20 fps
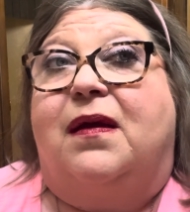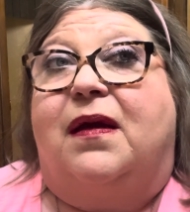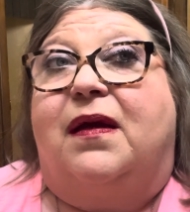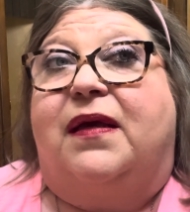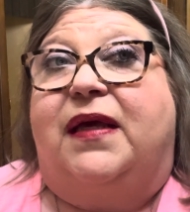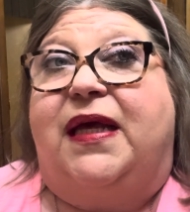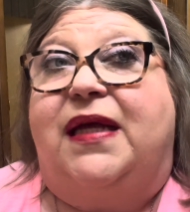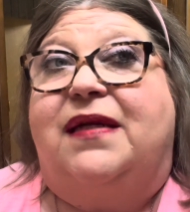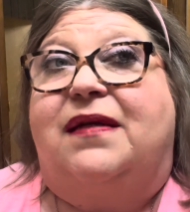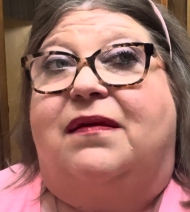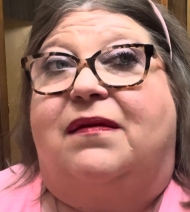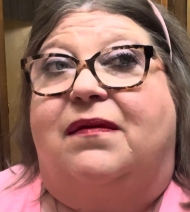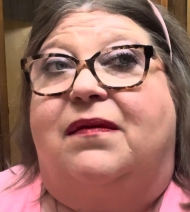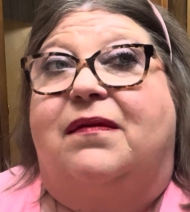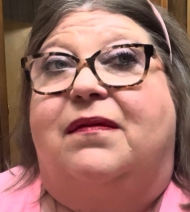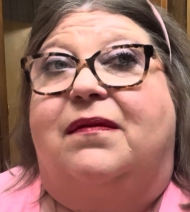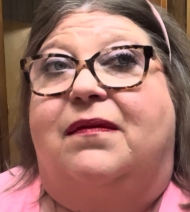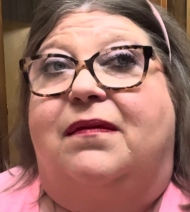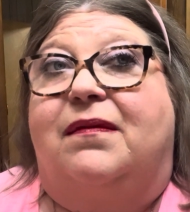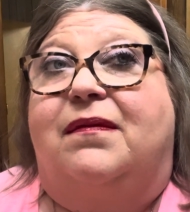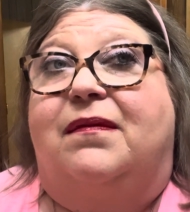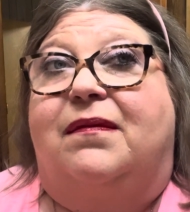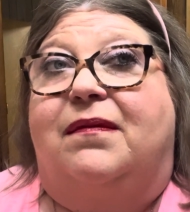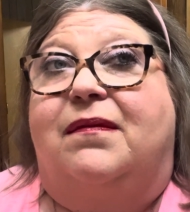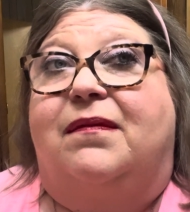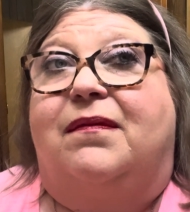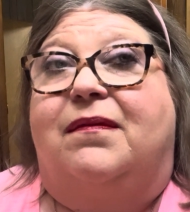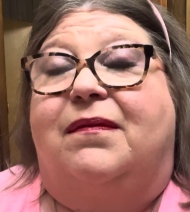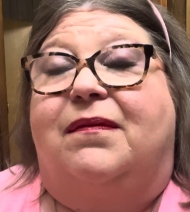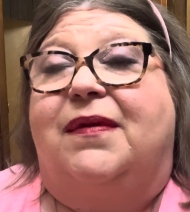get
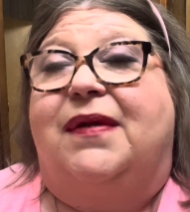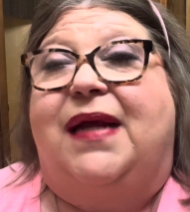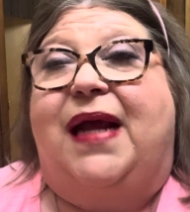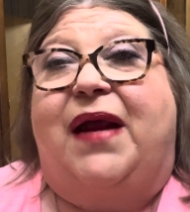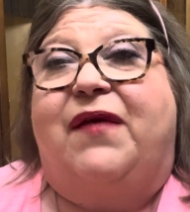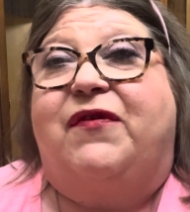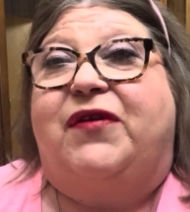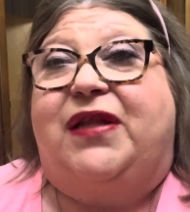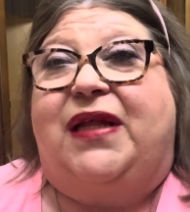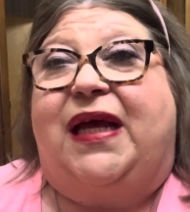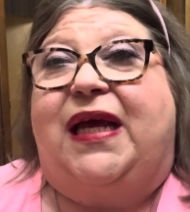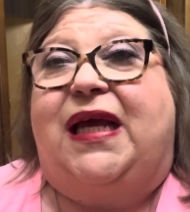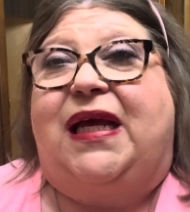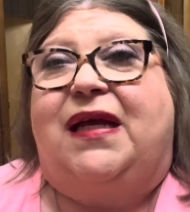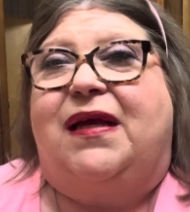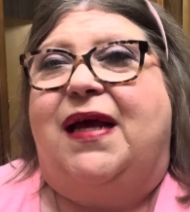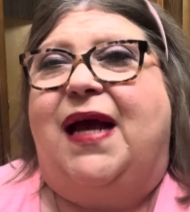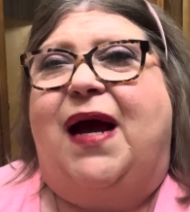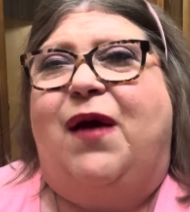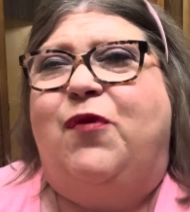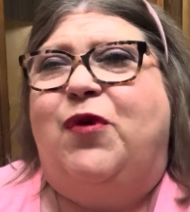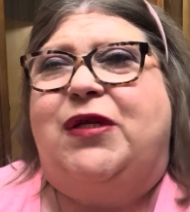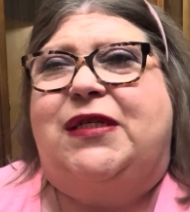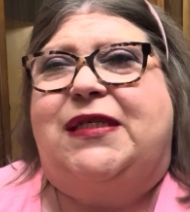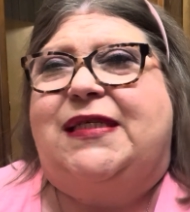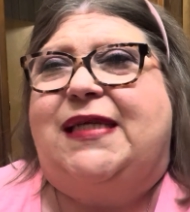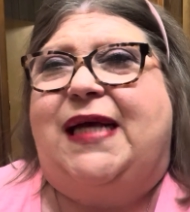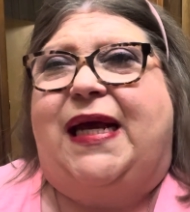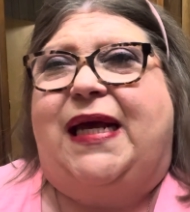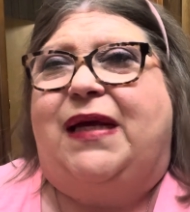everything, I wouldn't
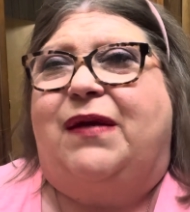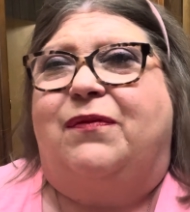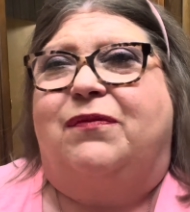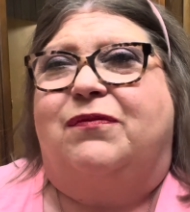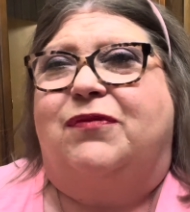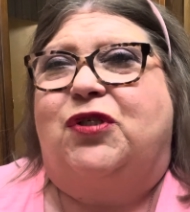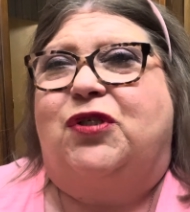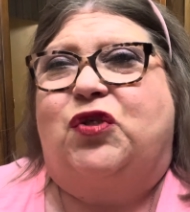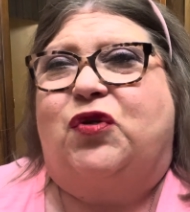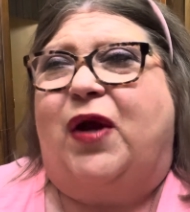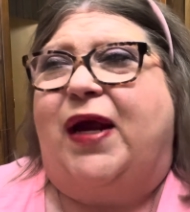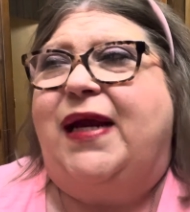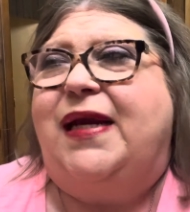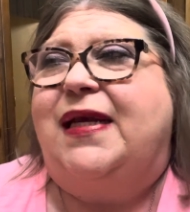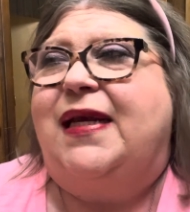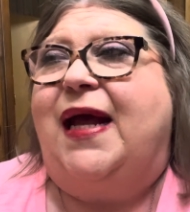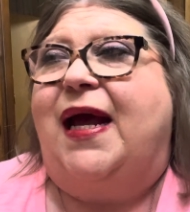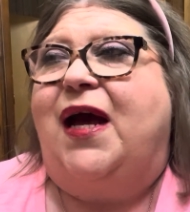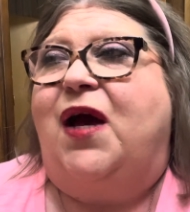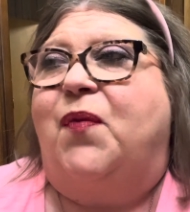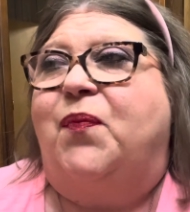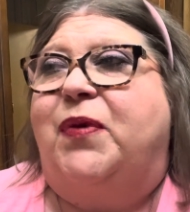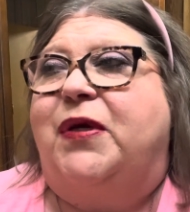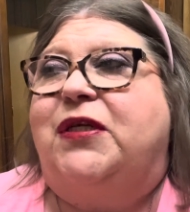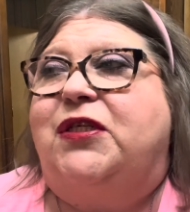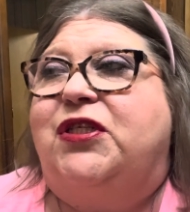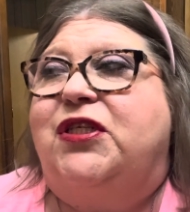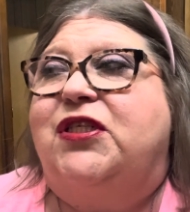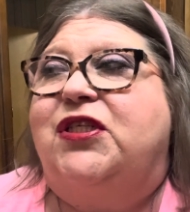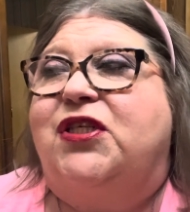say straightened out,
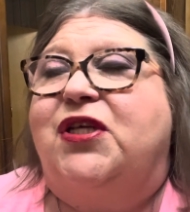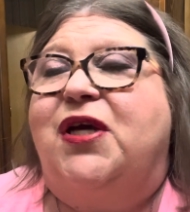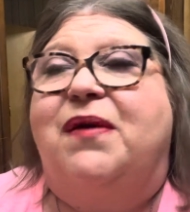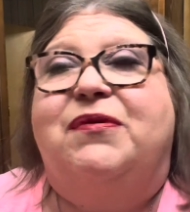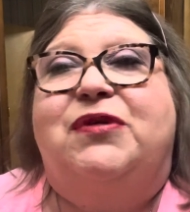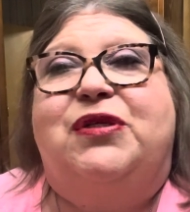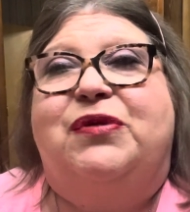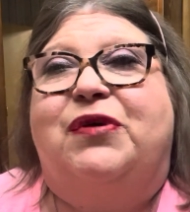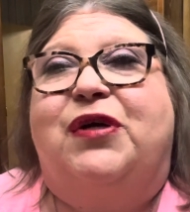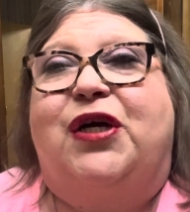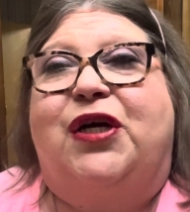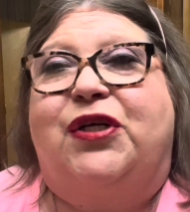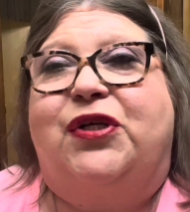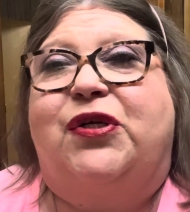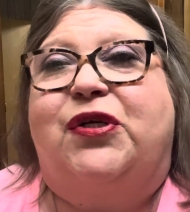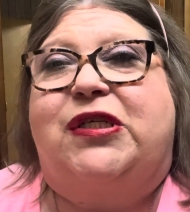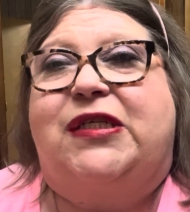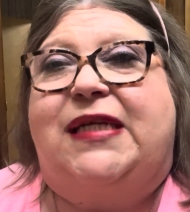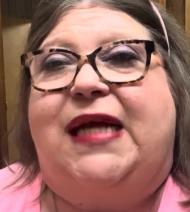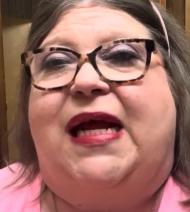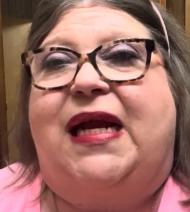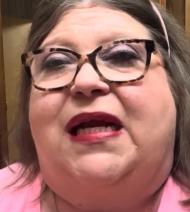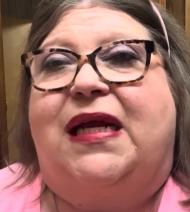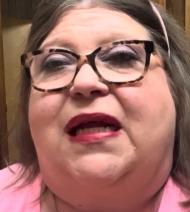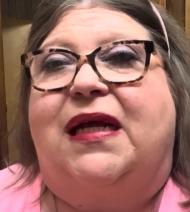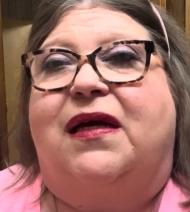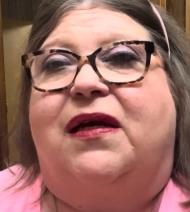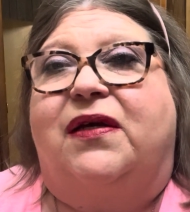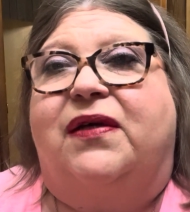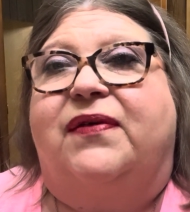but just come to an
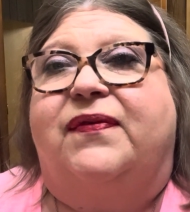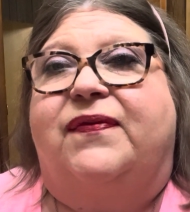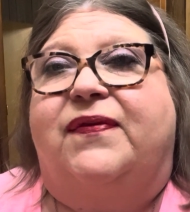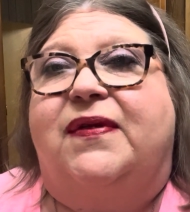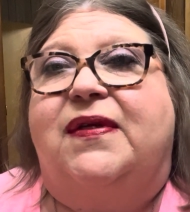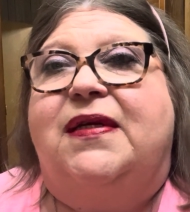understanding of,